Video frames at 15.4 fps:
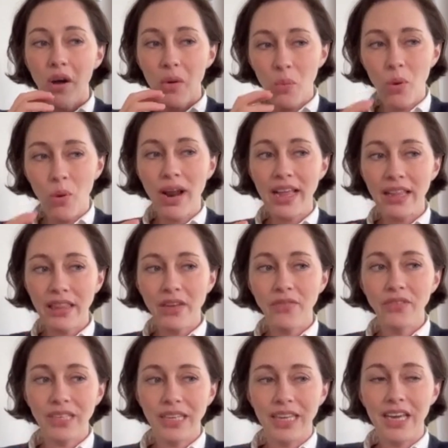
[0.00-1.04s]
what I
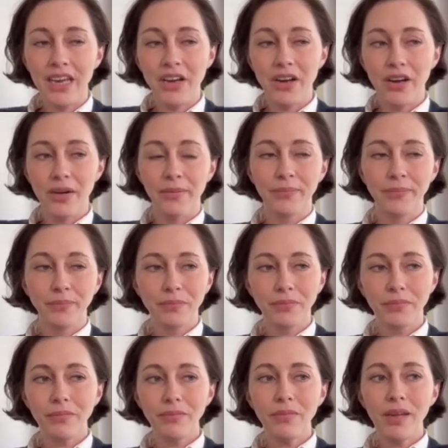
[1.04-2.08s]
love to hear
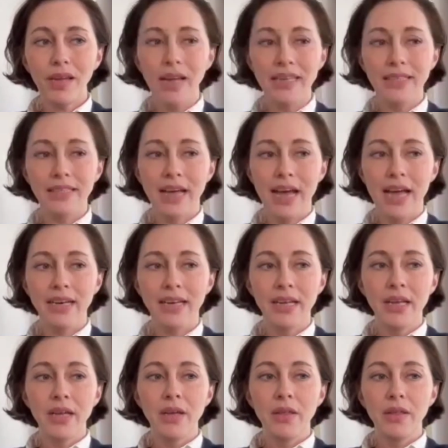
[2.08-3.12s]
is that
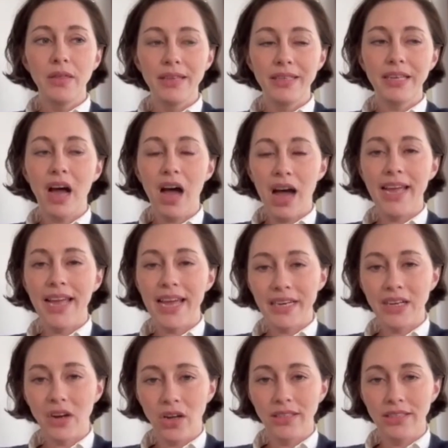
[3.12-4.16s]
this
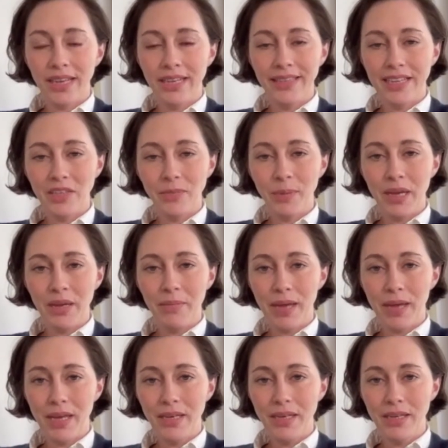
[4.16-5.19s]
high-end content that's being
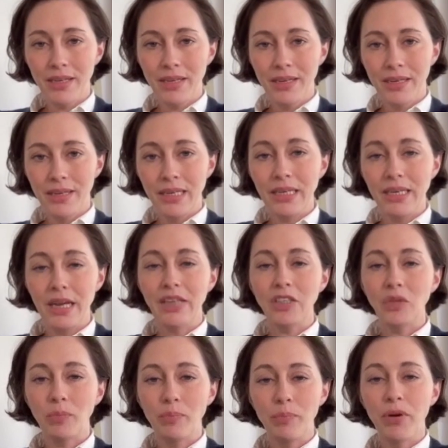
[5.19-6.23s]
made
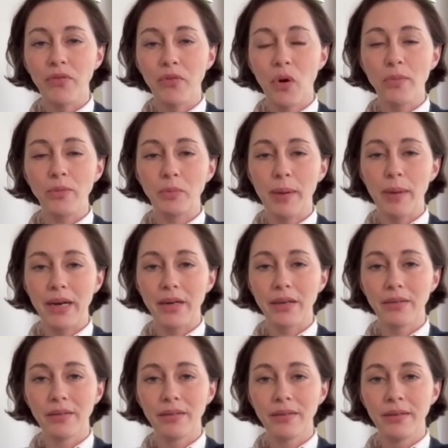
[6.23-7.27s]
does performs better.
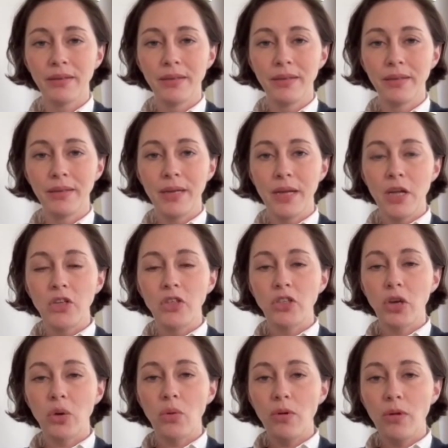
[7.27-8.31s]

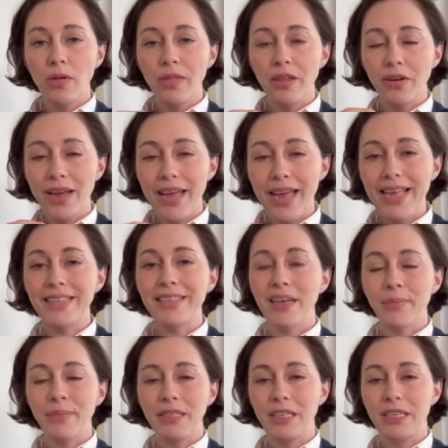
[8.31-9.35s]
So there is
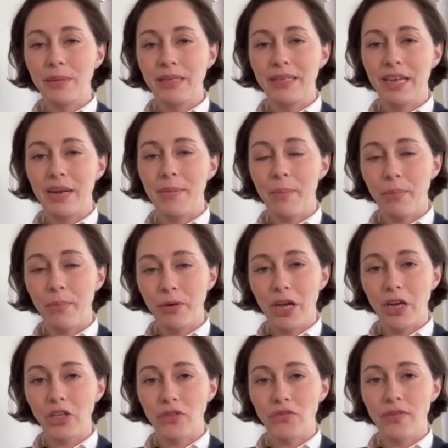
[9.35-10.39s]
something to be said about
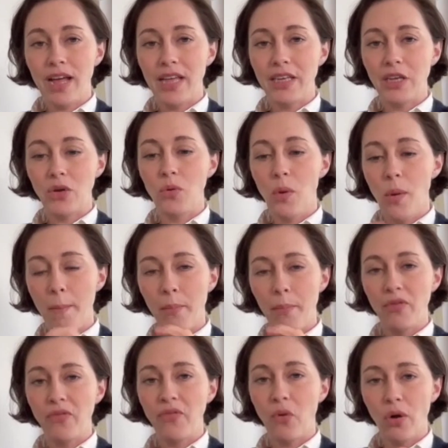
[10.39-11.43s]
production value,
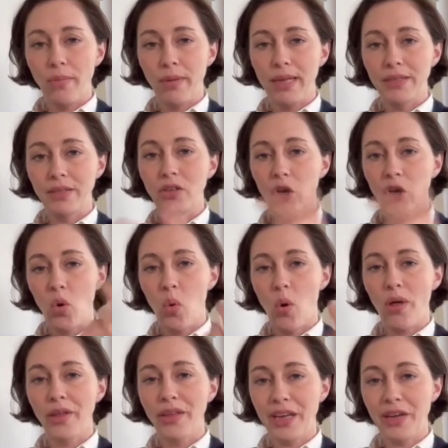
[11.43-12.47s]
performance,
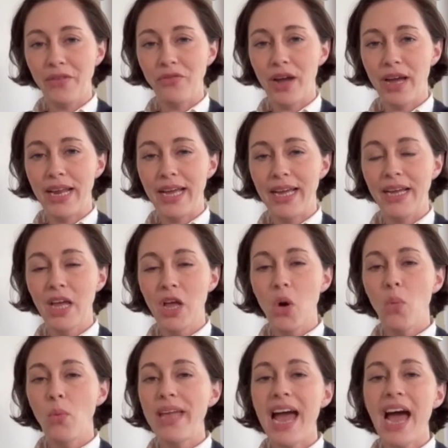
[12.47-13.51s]
quality of writing.
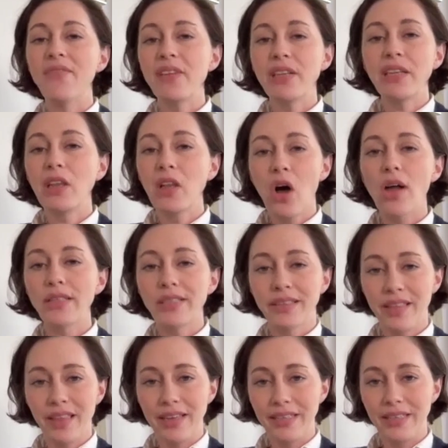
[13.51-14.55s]
We haven't
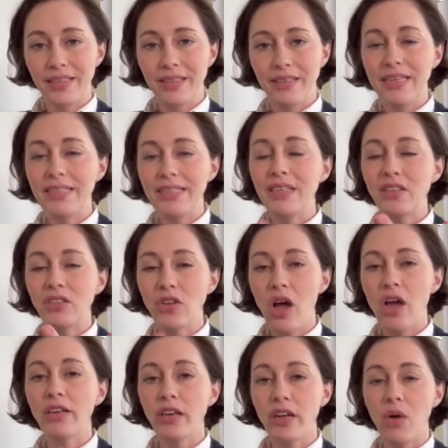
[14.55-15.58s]
lost this. This is
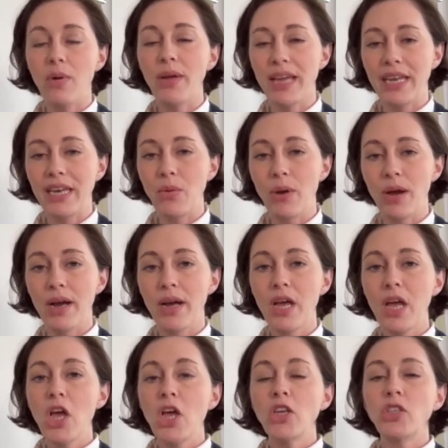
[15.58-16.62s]
not going anywhere.
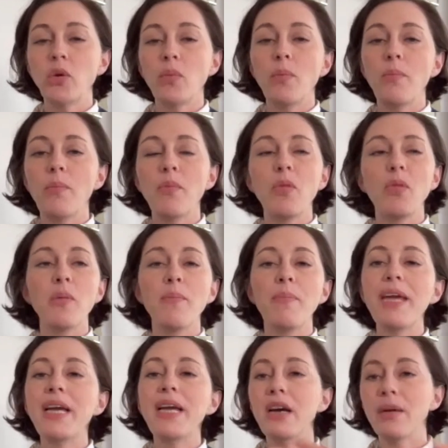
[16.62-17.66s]
So the
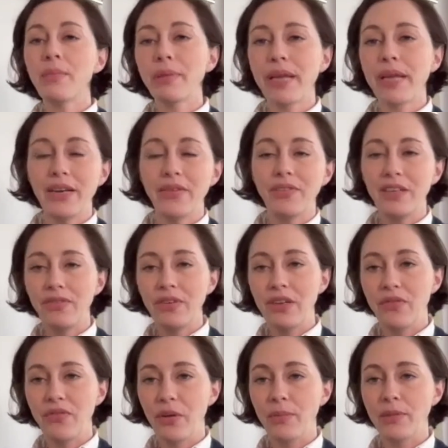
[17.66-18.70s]
big complaint of T V
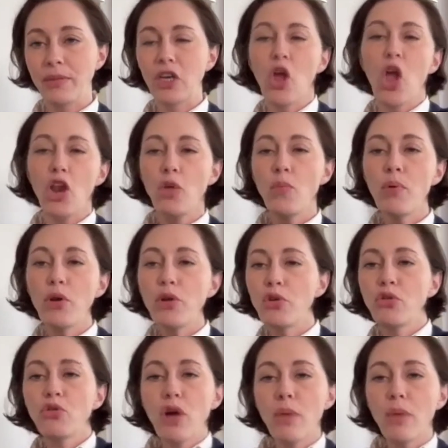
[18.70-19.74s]
and film is like, anybody
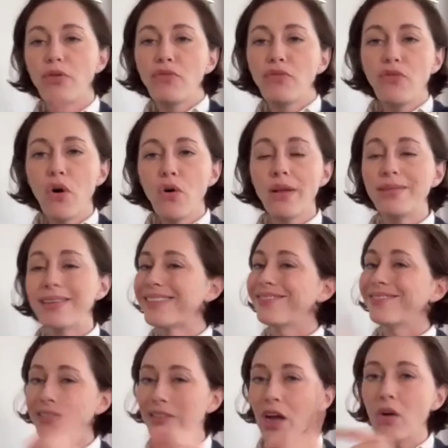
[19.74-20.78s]
can grab their phone. It's like,
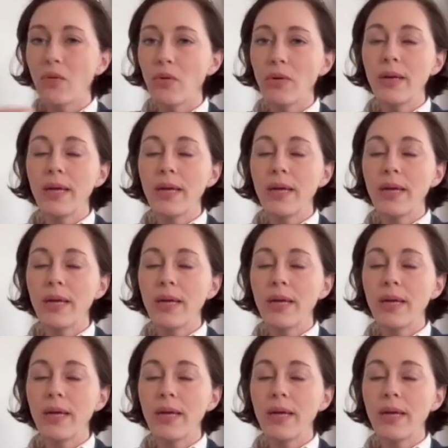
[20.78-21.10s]
no,